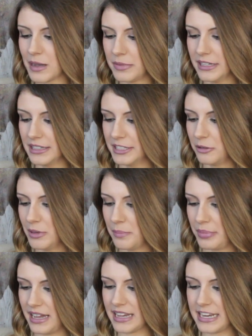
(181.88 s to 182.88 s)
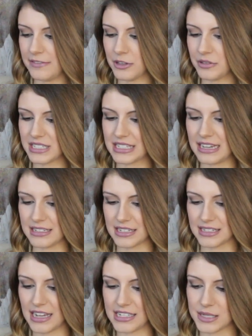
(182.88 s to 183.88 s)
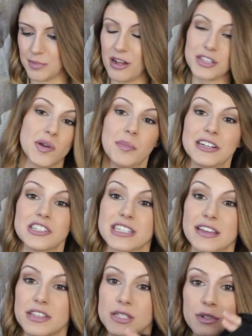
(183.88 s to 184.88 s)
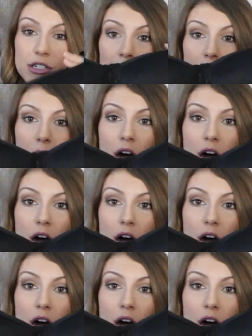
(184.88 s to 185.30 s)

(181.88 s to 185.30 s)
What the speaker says: might be a little bit big, even though this is a size small, so I might just give this one to my